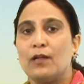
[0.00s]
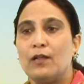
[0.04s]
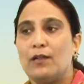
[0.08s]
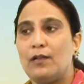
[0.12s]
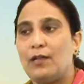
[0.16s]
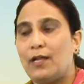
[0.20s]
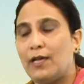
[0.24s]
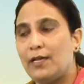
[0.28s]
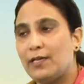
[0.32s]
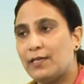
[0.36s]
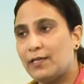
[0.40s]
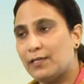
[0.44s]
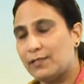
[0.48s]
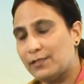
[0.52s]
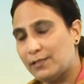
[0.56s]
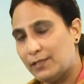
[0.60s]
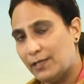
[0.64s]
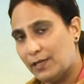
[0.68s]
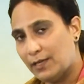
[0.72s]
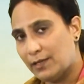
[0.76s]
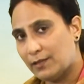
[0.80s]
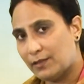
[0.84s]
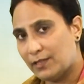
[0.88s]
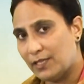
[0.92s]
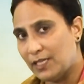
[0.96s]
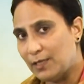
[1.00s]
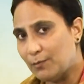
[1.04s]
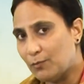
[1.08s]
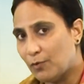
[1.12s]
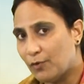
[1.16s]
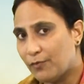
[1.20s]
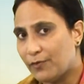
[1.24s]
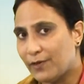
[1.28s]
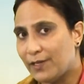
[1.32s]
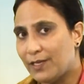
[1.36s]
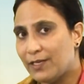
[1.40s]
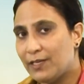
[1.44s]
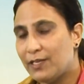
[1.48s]
Like, is there a theme
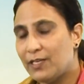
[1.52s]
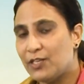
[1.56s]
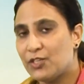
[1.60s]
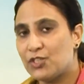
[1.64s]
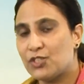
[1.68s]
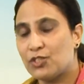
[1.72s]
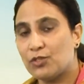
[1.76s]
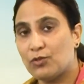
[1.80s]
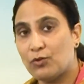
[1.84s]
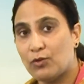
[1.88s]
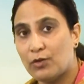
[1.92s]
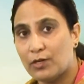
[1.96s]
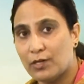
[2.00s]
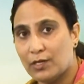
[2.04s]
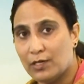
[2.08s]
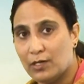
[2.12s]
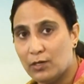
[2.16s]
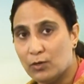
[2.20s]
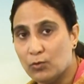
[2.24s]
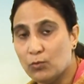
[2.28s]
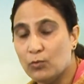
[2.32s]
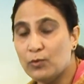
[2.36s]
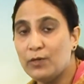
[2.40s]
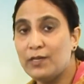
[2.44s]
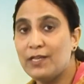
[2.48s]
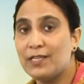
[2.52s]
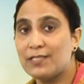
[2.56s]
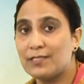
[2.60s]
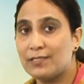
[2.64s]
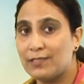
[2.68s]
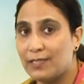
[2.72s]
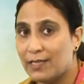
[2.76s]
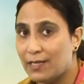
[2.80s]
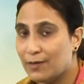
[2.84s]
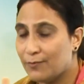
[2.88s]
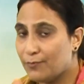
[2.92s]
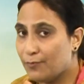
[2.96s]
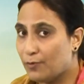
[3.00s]
of alienation or aloneness
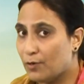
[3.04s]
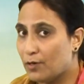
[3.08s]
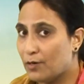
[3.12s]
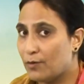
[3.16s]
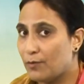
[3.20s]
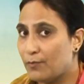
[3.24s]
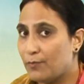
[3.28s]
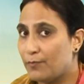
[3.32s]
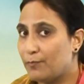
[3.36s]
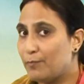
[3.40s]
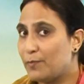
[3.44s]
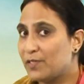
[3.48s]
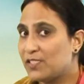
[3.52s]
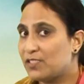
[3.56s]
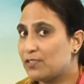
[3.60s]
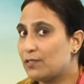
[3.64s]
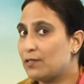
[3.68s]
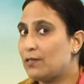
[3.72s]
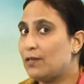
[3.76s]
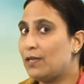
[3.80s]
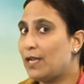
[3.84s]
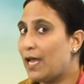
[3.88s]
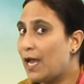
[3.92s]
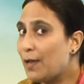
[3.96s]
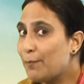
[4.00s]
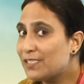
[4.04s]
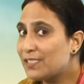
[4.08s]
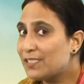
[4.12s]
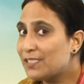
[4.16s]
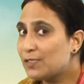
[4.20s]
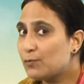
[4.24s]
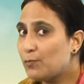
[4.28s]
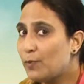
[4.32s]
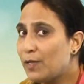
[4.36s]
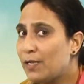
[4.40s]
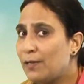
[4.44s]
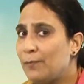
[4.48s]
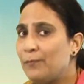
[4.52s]
there for Mr. Lamb
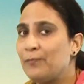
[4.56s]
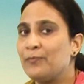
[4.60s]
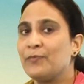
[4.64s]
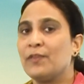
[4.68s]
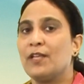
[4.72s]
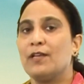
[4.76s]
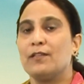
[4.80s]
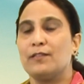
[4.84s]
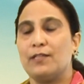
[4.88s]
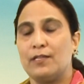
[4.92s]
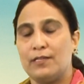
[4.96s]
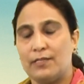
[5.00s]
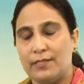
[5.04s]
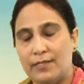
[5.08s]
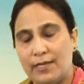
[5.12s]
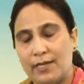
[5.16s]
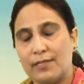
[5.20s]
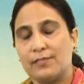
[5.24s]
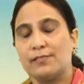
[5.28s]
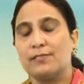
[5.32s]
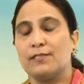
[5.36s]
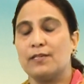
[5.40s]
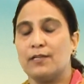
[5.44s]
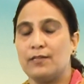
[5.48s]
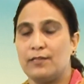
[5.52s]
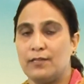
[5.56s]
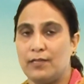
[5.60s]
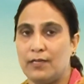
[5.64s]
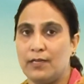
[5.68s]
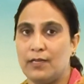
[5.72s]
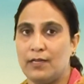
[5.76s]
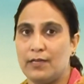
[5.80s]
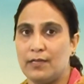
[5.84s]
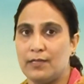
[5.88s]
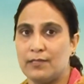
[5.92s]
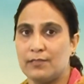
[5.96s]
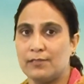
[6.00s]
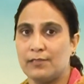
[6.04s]
as well? That yes,
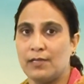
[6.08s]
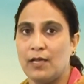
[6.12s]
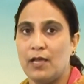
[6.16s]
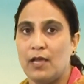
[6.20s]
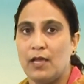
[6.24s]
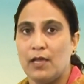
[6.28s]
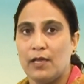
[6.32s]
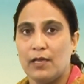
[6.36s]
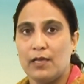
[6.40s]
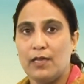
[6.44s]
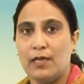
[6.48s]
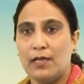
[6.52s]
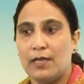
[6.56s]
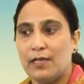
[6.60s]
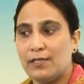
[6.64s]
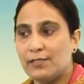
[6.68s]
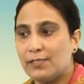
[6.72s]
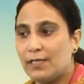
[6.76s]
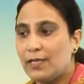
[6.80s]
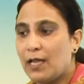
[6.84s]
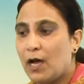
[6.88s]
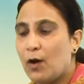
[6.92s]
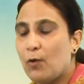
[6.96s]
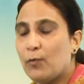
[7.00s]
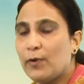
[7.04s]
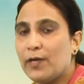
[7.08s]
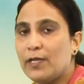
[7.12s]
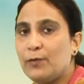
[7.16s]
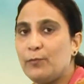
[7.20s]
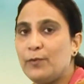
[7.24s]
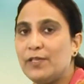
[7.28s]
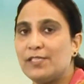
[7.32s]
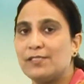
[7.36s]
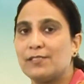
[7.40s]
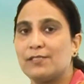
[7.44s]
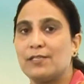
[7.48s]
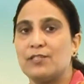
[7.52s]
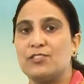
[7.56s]
he is. He is, and how can
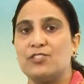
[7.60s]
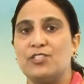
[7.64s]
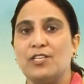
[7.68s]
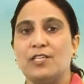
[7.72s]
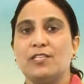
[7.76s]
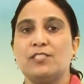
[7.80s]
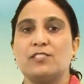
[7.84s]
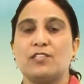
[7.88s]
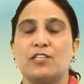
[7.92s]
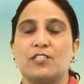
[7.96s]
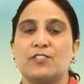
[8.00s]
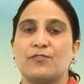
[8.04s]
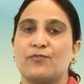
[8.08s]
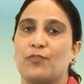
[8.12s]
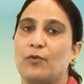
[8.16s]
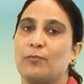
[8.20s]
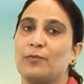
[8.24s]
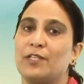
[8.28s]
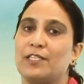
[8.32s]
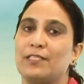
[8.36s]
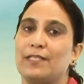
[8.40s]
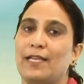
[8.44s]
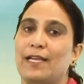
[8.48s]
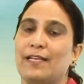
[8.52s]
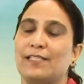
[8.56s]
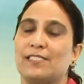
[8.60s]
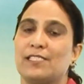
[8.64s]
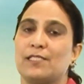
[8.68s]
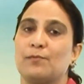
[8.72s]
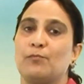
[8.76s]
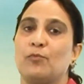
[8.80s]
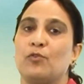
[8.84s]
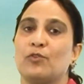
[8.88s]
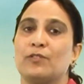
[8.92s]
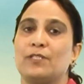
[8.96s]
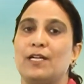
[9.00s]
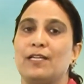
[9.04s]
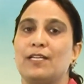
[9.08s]
we suggest it's from the
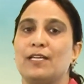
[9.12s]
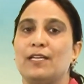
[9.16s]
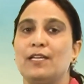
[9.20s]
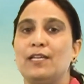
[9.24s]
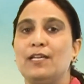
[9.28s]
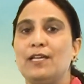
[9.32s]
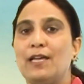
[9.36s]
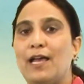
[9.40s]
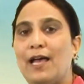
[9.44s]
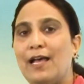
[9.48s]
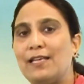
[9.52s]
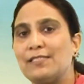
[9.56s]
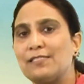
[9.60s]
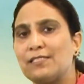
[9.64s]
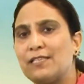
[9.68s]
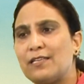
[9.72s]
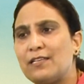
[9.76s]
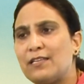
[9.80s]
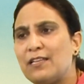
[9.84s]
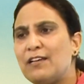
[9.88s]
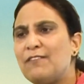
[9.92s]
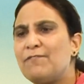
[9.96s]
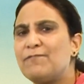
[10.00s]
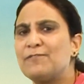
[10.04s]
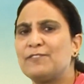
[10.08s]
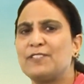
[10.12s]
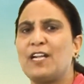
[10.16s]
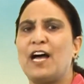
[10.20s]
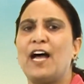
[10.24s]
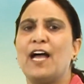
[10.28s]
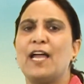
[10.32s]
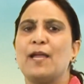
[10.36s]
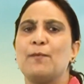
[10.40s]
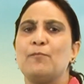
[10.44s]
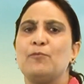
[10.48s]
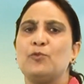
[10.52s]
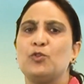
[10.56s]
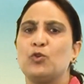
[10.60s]
textbook that he has enough
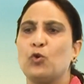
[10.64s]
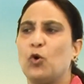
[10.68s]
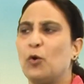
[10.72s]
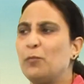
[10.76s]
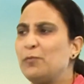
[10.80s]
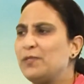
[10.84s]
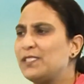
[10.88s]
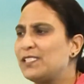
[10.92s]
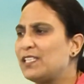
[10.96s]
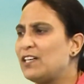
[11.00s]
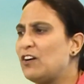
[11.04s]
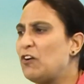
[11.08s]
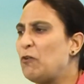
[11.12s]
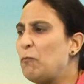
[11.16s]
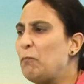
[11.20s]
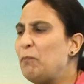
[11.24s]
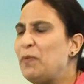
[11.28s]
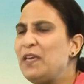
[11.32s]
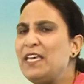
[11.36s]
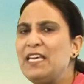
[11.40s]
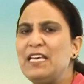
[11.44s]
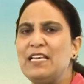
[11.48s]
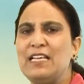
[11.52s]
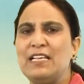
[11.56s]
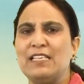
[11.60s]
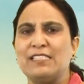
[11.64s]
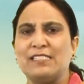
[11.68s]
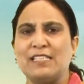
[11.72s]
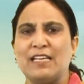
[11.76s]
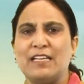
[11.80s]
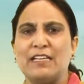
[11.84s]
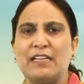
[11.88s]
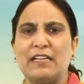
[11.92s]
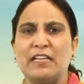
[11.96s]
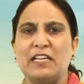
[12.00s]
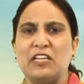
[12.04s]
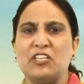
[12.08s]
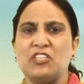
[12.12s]
time to observe bees
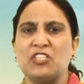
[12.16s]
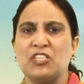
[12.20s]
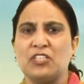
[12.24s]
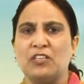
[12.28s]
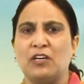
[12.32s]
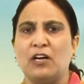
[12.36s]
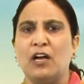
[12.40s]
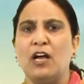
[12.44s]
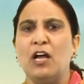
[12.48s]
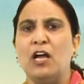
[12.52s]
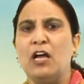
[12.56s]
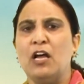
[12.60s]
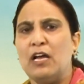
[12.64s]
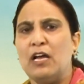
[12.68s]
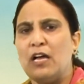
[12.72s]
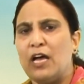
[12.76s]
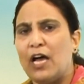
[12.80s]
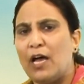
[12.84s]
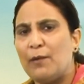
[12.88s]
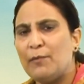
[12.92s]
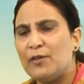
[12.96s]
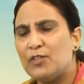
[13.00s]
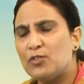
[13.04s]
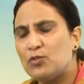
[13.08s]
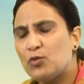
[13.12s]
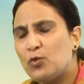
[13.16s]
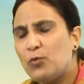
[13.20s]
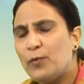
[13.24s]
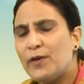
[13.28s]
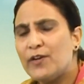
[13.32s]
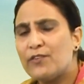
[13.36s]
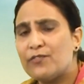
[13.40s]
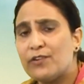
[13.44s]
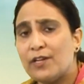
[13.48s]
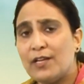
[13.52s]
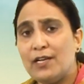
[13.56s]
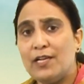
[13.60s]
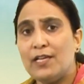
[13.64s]
and nature? I mean, do we
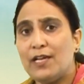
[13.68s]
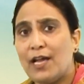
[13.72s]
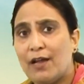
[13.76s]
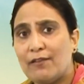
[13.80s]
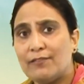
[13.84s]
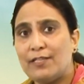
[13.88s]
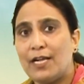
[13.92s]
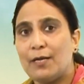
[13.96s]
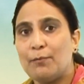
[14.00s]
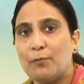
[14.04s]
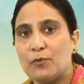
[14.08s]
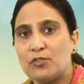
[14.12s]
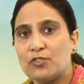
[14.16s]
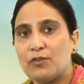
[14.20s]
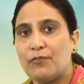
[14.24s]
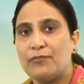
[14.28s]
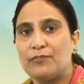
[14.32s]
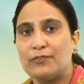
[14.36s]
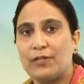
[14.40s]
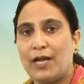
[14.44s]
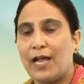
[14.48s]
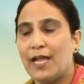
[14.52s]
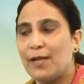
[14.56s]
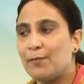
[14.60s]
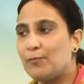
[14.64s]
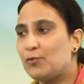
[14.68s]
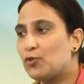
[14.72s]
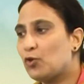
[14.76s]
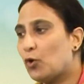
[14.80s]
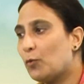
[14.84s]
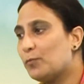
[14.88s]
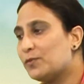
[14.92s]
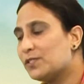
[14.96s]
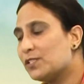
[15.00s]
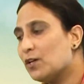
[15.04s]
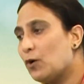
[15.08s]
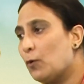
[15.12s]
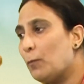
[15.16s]
really have that much of time to
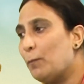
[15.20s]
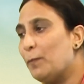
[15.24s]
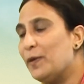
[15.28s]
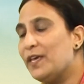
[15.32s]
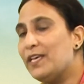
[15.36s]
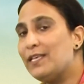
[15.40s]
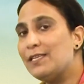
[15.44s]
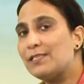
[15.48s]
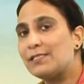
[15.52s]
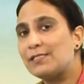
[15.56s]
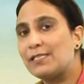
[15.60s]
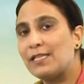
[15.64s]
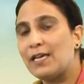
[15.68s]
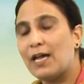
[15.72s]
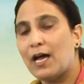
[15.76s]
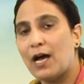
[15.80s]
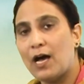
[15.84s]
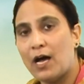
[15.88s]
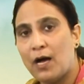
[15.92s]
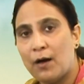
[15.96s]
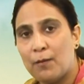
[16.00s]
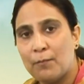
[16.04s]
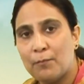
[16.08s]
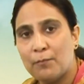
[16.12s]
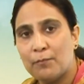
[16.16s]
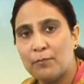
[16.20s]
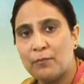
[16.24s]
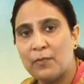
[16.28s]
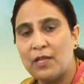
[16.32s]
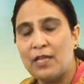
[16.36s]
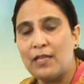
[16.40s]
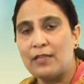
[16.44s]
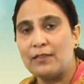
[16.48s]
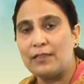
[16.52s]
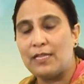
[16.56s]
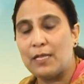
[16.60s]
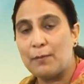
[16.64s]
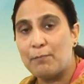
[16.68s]
observe bees? They hum,
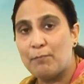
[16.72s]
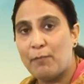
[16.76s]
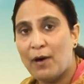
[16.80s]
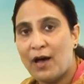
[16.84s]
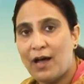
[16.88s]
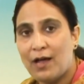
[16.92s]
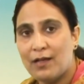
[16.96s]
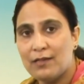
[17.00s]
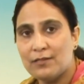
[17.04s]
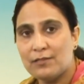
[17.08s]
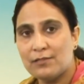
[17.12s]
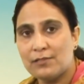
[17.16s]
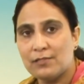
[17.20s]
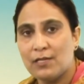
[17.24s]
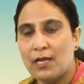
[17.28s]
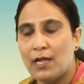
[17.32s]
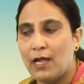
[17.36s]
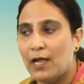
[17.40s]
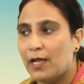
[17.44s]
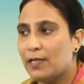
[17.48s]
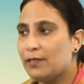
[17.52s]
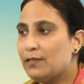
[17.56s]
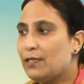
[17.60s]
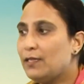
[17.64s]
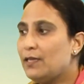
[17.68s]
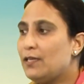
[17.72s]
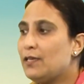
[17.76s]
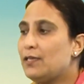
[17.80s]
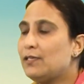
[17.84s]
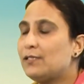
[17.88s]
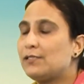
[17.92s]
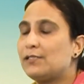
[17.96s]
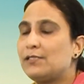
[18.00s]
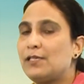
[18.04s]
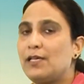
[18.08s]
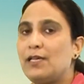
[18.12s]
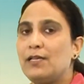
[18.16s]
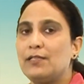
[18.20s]
they buzz, and then he's
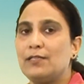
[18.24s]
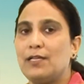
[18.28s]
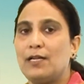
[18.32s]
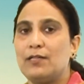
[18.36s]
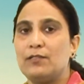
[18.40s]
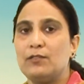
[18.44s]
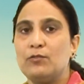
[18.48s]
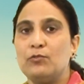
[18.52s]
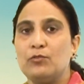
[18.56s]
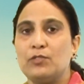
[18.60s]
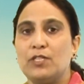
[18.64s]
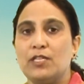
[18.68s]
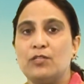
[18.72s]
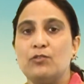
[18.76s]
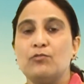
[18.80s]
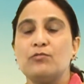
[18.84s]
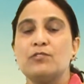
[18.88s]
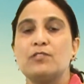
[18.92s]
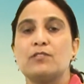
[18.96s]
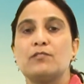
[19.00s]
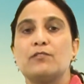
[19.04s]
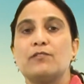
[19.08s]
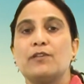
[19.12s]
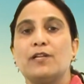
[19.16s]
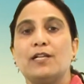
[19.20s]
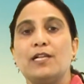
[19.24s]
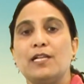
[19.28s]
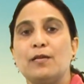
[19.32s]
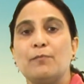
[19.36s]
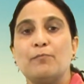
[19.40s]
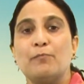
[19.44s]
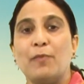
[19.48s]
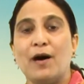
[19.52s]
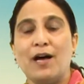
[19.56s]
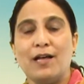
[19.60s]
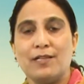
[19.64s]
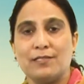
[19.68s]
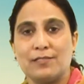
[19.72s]
saying that no, they don't really
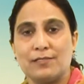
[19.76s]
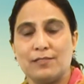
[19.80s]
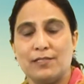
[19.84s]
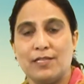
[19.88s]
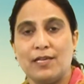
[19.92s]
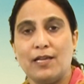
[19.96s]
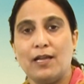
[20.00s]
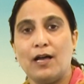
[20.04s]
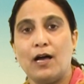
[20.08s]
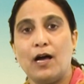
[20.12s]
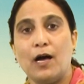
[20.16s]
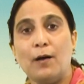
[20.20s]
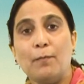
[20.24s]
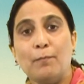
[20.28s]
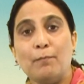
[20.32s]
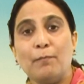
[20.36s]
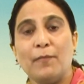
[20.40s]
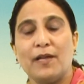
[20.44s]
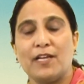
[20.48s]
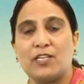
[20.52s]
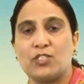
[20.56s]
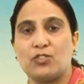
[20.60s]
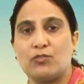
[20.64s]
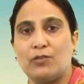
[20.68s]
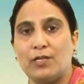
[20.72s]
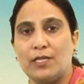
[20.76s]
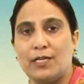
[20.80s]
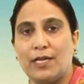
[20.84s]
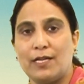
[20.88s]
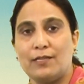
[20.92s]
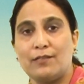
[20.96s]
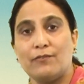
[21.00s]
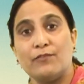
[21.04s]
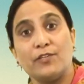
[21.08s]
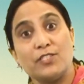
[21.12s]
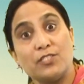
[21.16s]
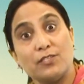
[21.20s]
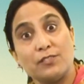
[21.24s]
buzz, they hum actually,
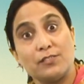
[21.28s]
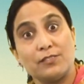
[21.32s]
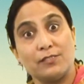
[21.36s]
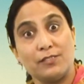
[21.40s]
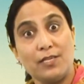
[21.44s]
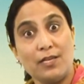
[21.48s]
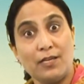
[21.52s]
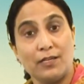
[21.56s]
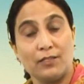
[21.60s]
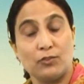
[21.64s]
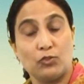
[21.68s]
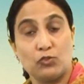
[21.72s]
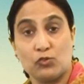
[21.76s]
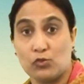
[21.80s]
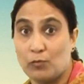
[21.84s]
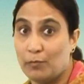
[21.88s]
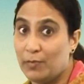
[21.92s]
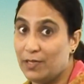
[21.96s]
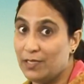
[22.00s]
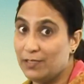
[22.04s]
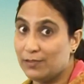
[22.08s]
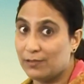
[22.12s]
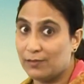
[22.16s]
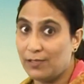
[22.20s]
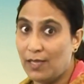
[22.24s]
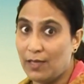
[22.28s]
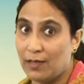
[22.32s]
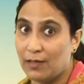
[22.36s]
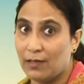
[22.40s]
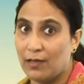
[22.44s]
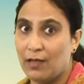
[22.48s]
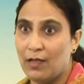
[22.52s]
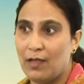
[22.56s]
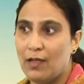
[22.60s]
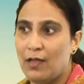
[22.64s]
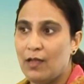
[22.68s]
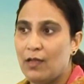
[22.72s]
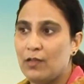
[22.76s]
and which is sing, so bees sing.
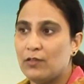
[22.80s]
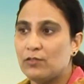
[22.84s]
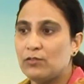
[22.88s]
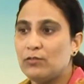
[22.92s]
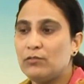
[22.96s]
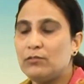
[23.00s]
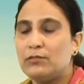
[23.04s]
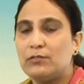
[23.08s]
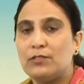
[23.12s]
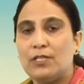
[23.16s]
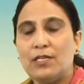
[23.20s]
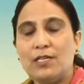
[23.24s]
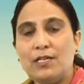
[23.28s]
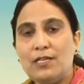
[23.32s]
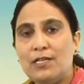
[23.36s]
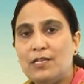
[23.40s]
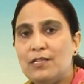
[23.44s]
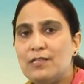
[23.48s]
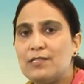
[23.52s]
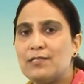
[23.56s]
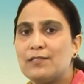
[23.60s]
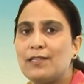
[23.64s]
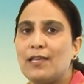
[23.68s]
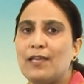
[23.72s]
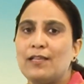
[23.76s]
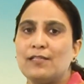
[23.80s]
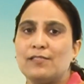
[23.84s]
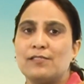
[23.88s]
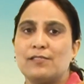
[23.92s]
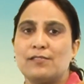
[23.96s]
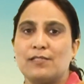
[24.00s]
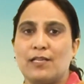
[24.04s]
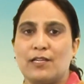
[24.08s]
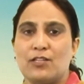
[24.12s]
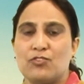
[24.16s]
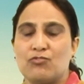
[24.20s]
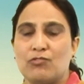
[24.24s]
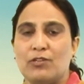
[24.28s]
So these
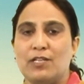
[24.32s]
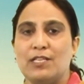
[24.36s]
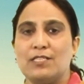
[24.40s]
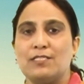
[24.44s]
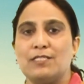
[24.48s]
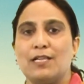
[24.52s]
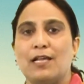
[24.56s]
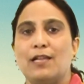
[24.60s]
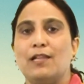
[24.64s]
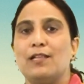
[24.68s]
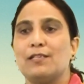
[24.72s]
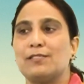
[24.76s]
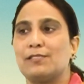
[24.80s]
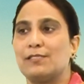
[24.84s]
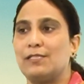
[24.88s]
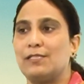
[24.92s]
things actually tell us